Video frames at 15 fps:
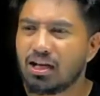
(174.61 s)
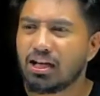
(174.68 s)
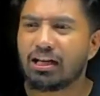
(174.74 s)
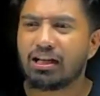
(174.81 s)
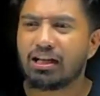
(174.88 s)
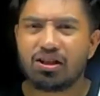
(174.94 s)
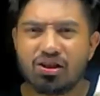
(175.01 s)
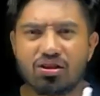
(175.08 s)

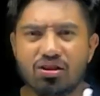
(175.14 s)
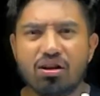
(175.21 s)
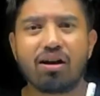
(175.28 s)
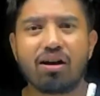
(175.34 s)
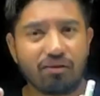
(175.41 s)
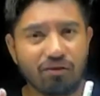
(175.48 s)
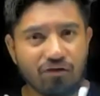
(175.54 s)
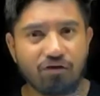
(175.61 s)
in a
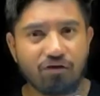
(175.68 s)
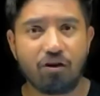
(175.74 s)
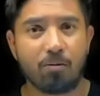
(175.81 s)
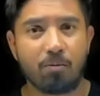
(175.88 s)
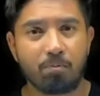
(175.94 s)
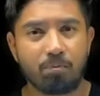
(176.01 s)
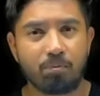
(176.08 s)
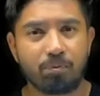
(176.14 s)
short
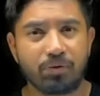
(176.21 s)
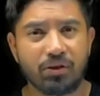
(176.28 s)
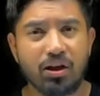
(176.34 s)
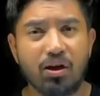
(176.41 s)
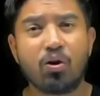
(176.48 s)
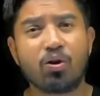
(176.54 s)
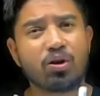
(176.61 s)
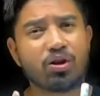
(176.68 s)
form,
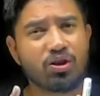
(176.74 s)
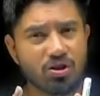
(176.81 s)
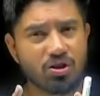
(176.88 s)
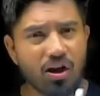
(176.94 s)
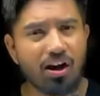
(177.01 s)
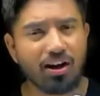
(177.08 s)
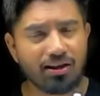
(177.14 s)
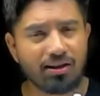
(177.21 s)
or a
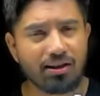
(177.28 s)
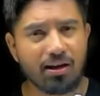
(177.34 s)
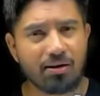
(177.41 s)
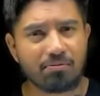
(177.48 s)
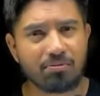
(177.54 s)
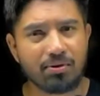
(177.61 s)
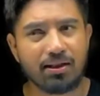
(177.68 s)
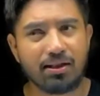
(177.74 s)
short
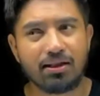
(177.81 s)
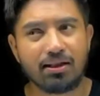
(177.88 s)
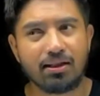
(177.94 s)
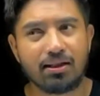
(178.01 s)
number,